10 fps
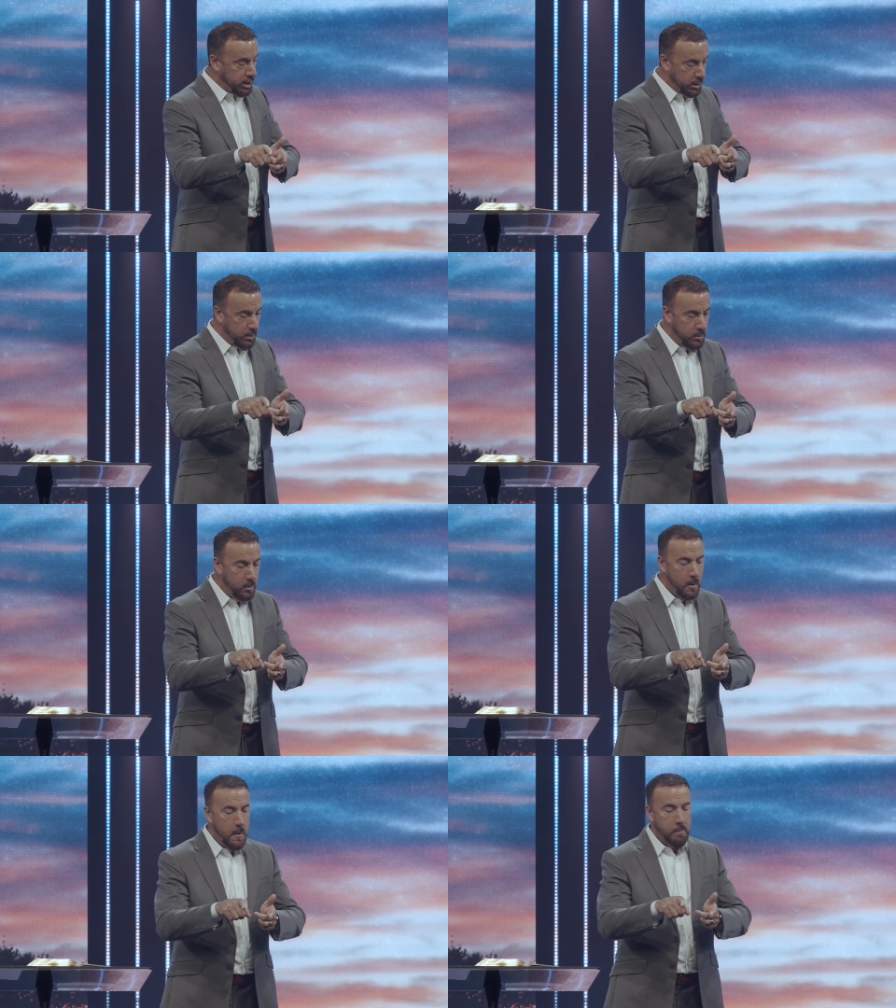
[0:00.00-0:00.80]
to
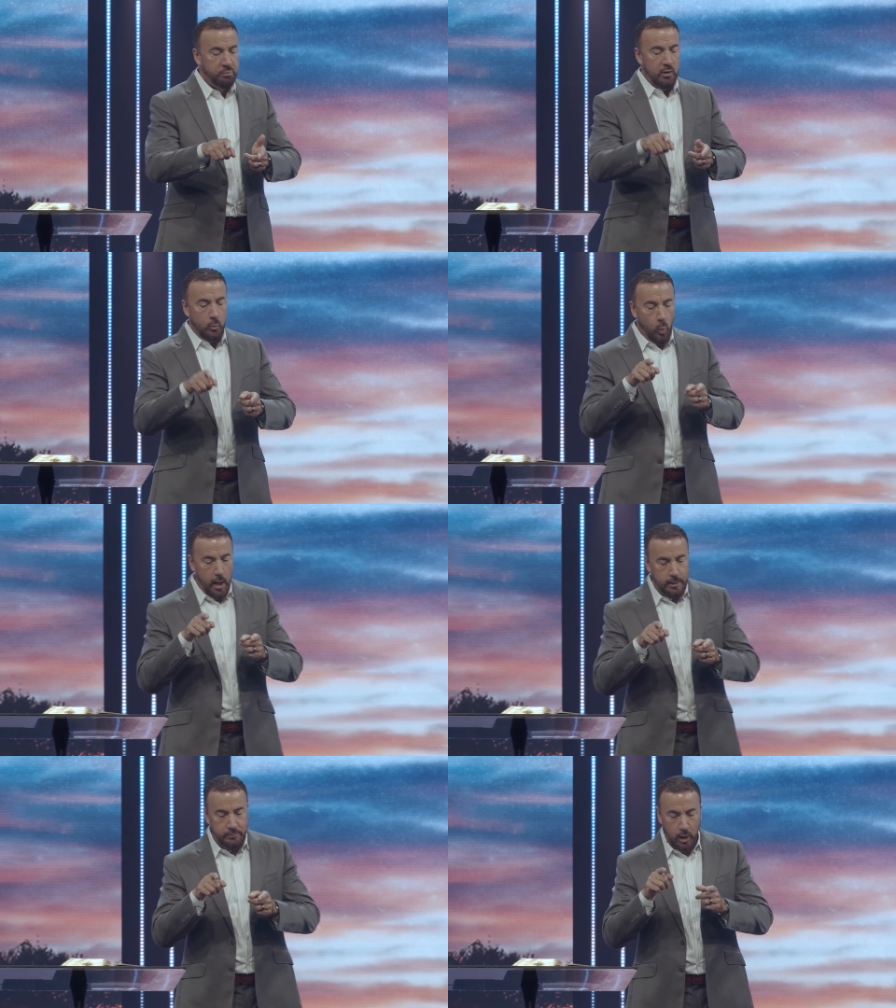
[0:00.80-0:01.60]

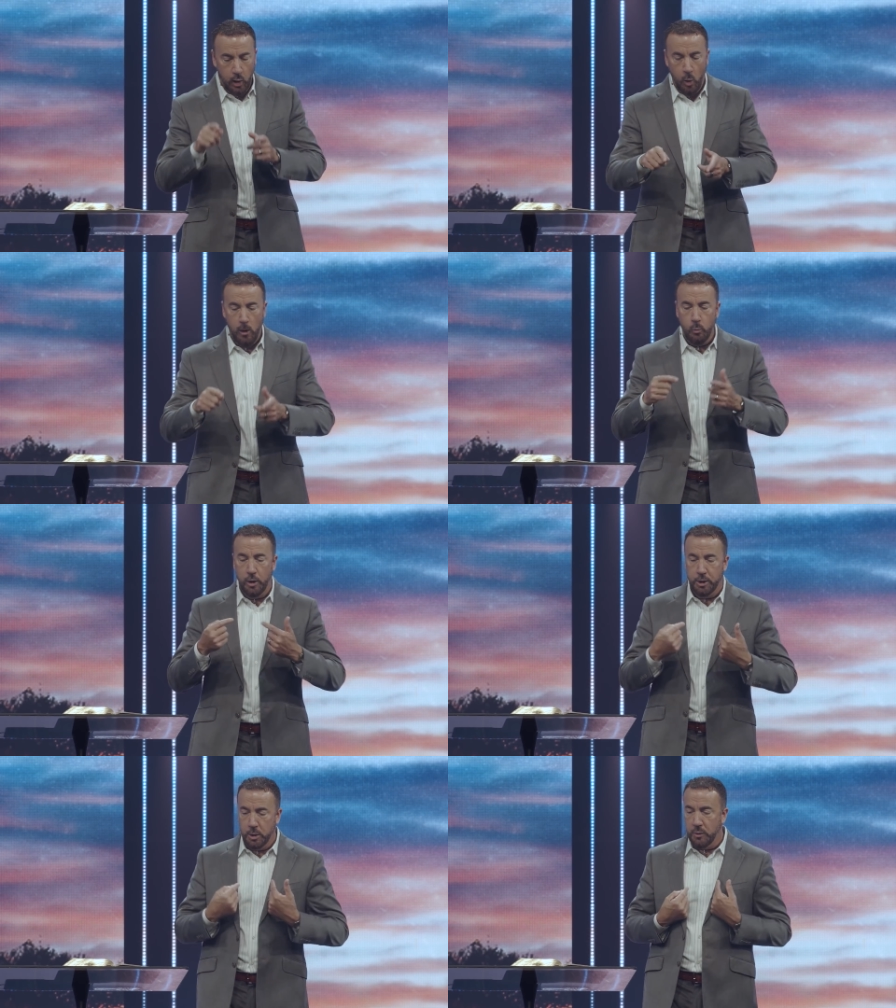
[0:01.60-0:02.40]
what the Lord
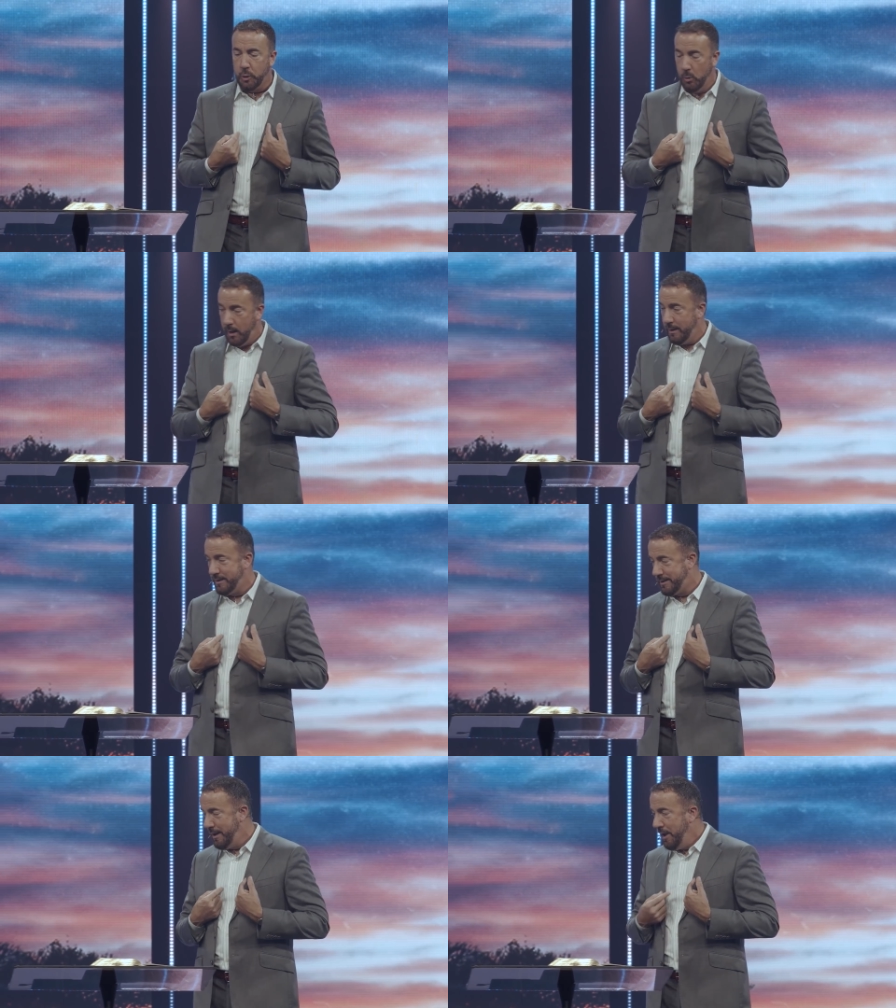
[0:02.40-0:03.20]
would do through
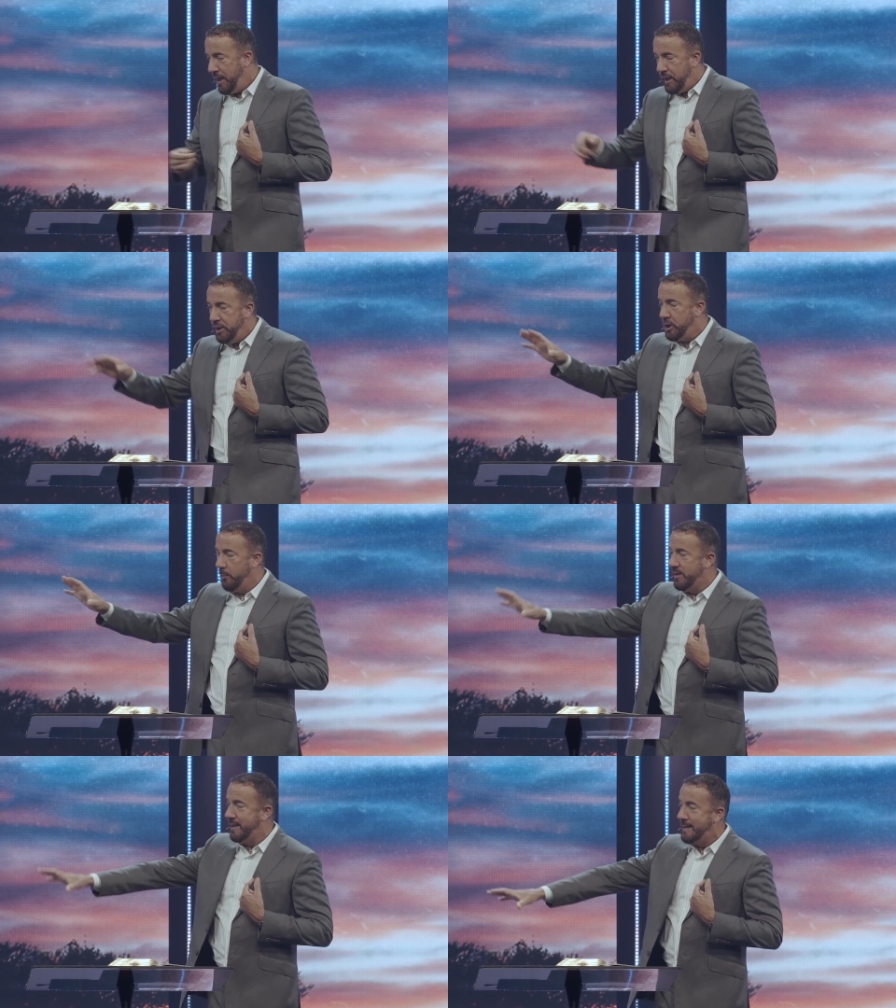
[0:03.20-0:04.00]
us. Egypt
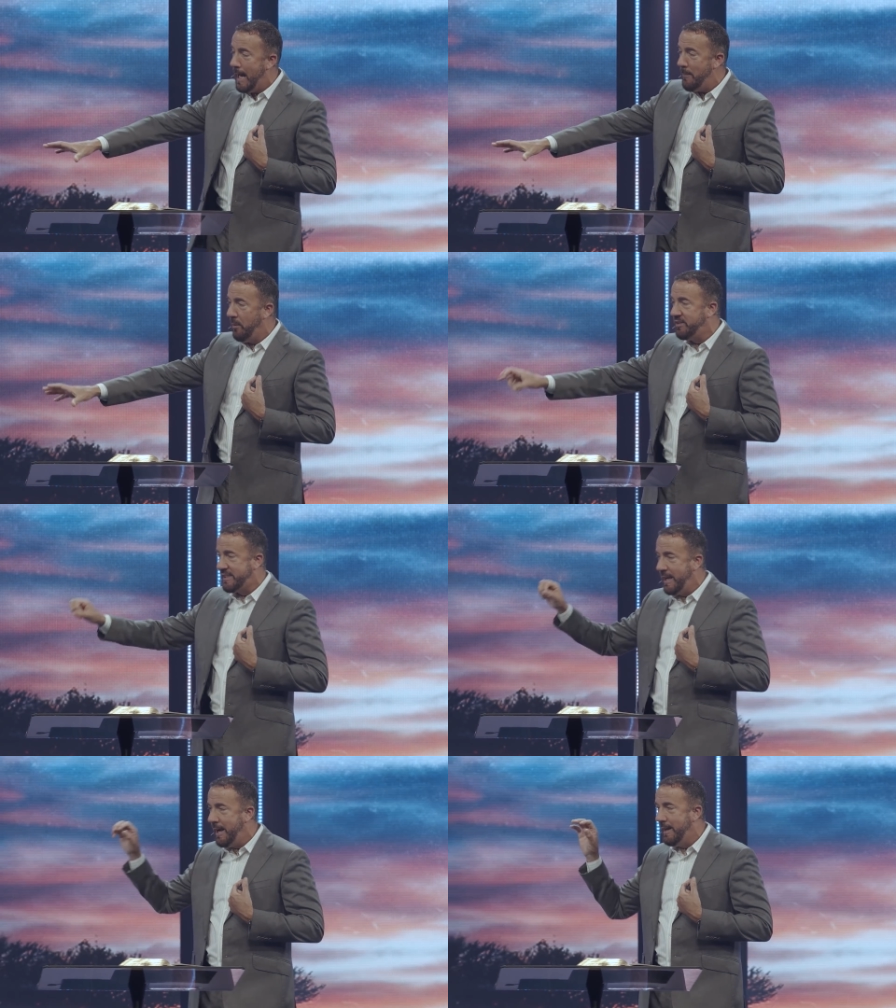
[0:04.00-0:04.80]
is a type of
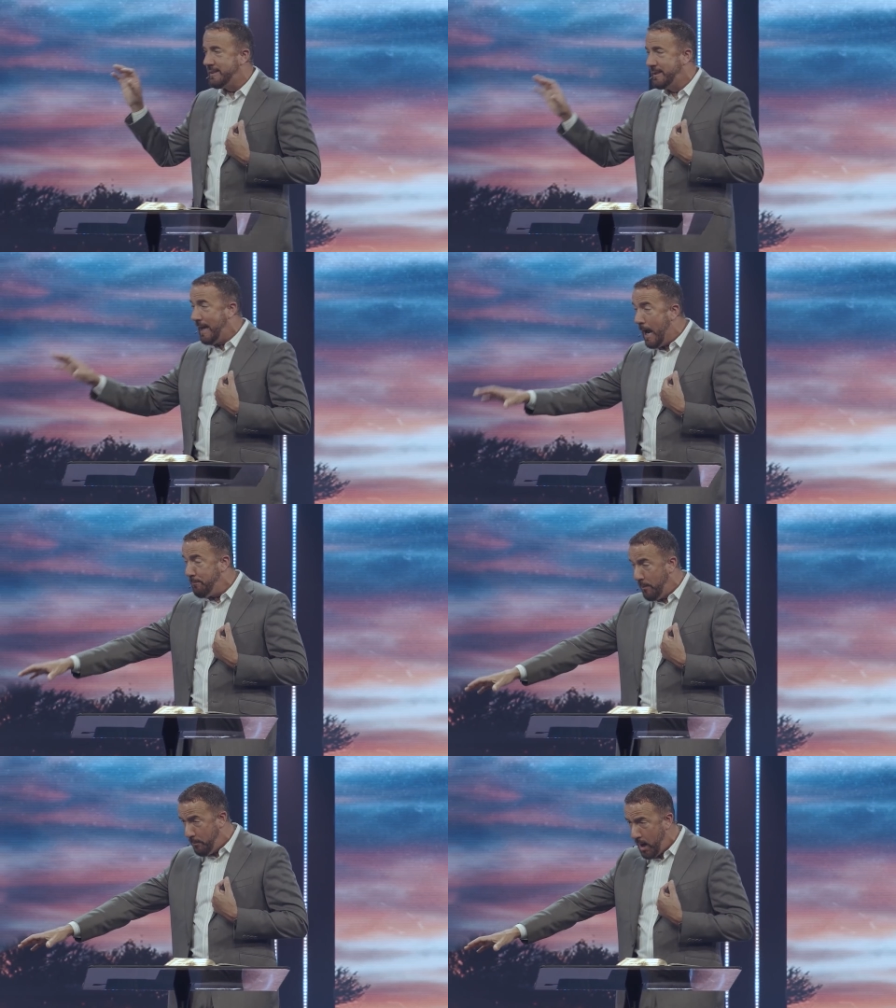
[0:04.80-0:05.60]
sin. It's a type
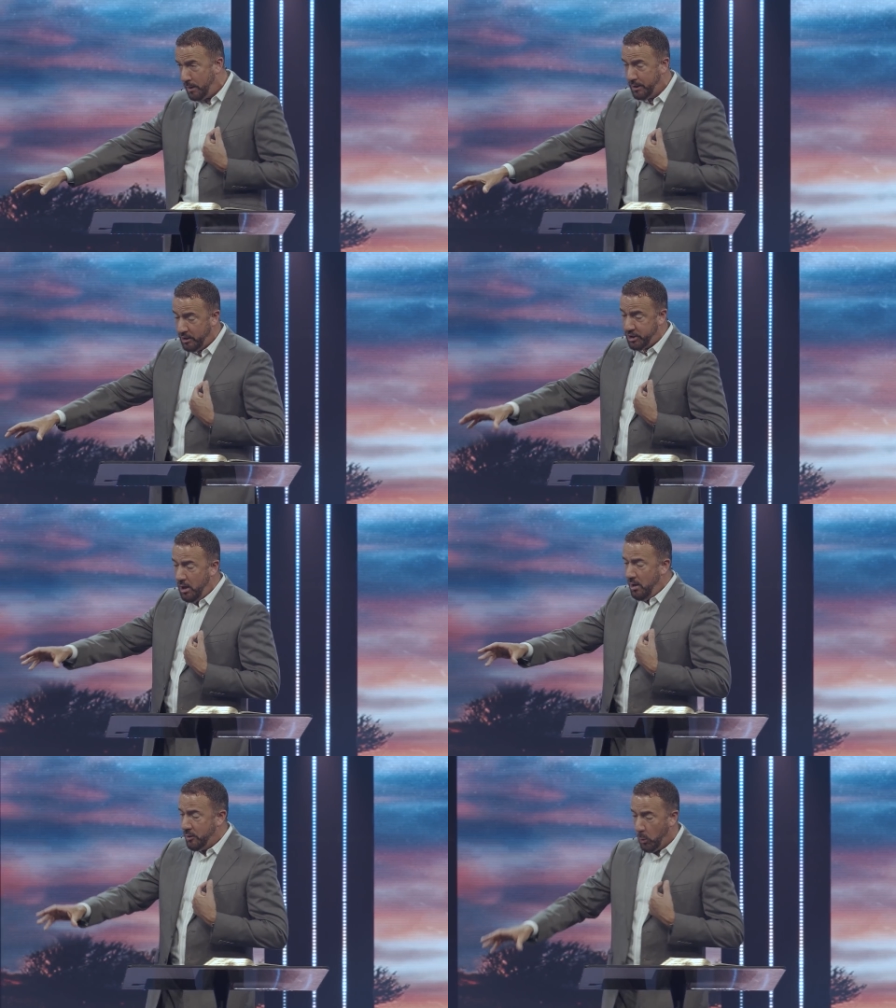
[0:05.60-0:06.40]
of bondage.
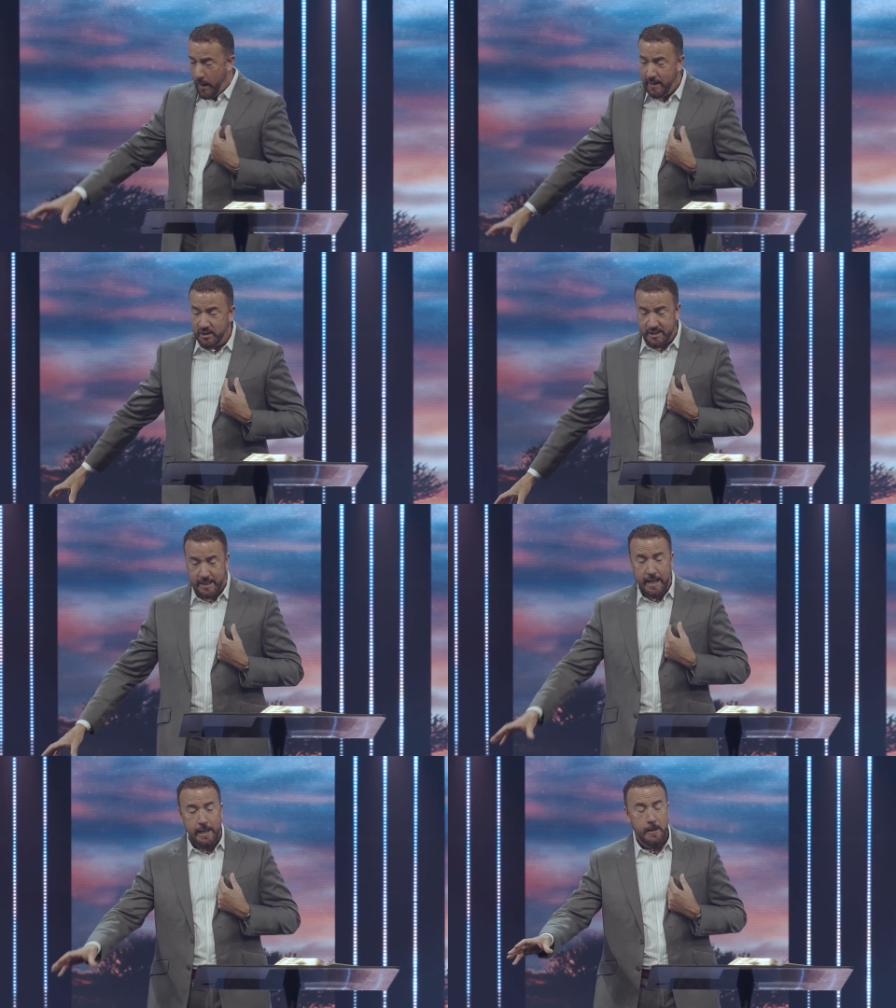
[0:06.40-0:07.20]
The Red
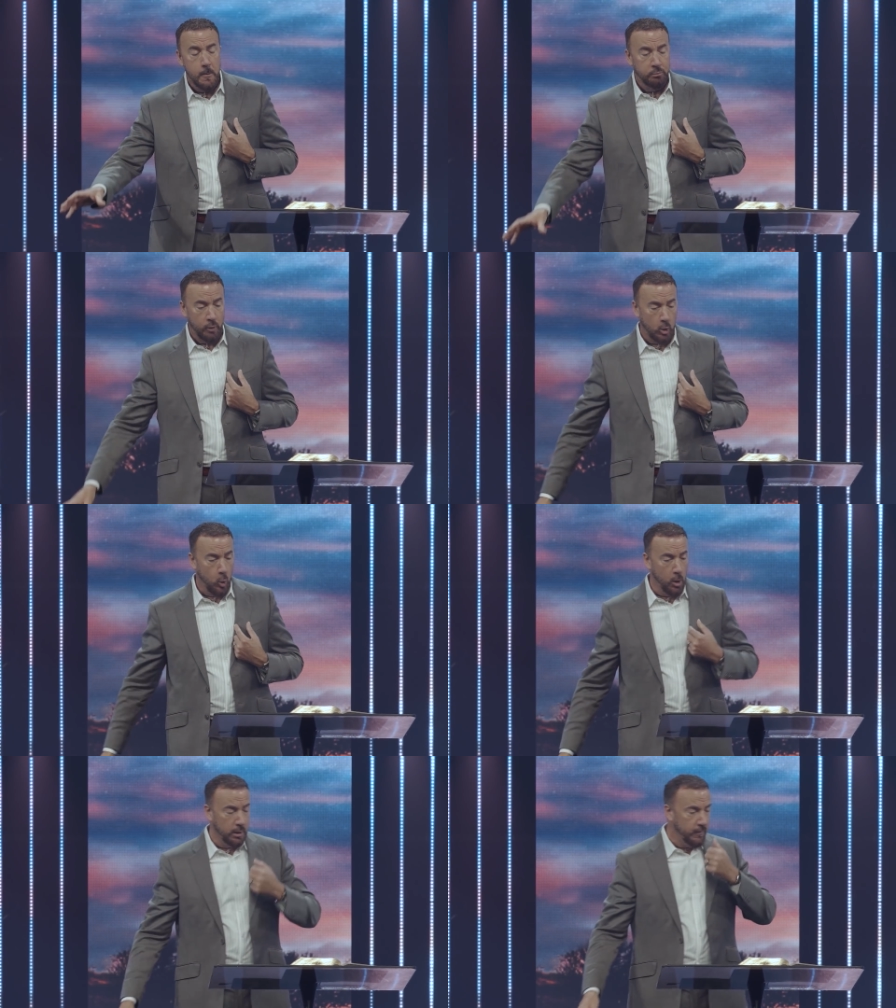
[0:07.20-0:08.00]
Sea, according to